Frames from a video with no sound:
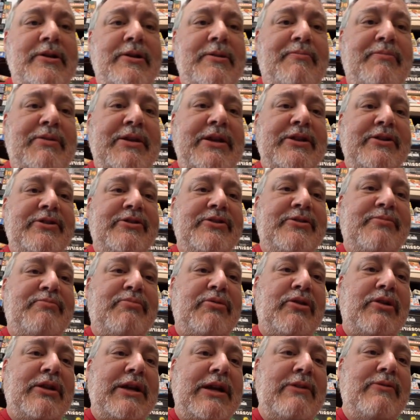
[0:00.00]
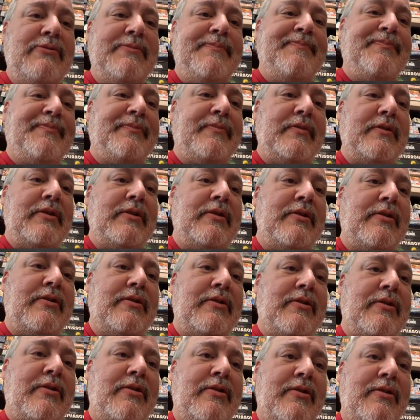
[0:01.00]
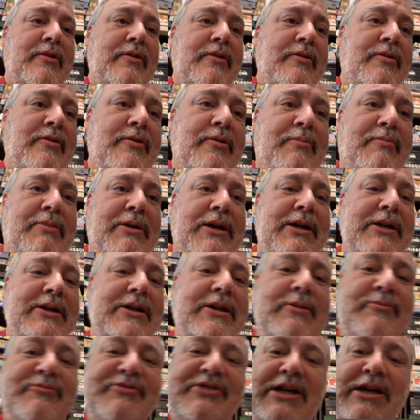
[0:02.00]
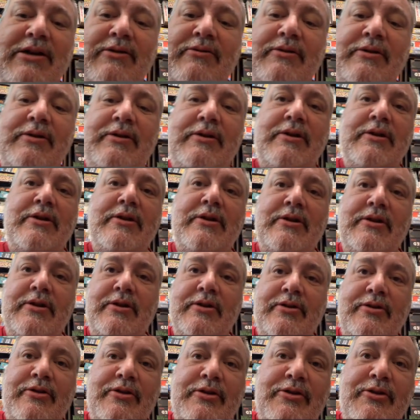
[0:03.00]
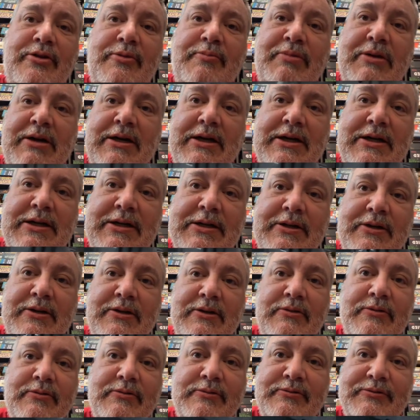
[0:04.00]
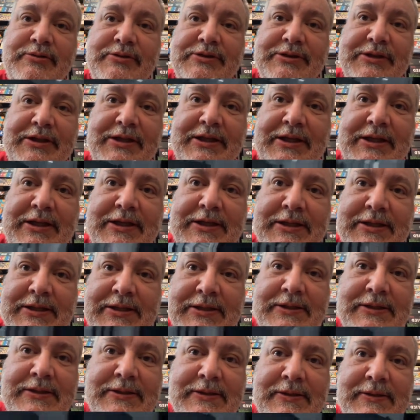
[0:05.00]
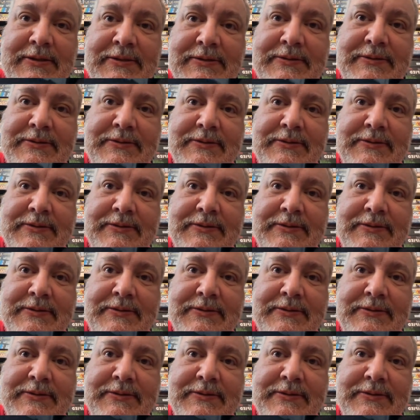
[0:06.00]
The pins pull out, the pod comes out, the new pod goes in.